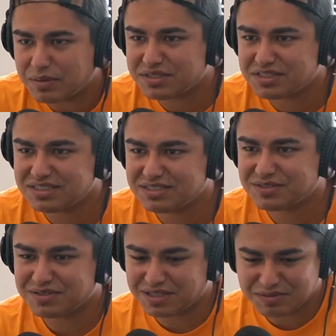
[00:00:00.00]
I bet
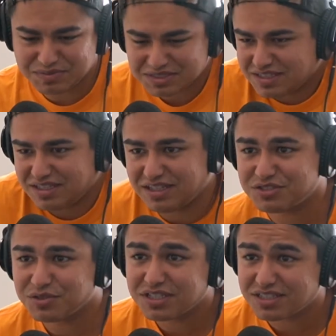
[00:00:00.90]
you they're
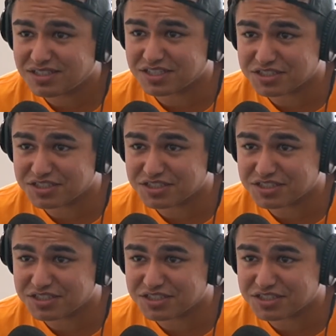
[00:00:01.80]
so good at talking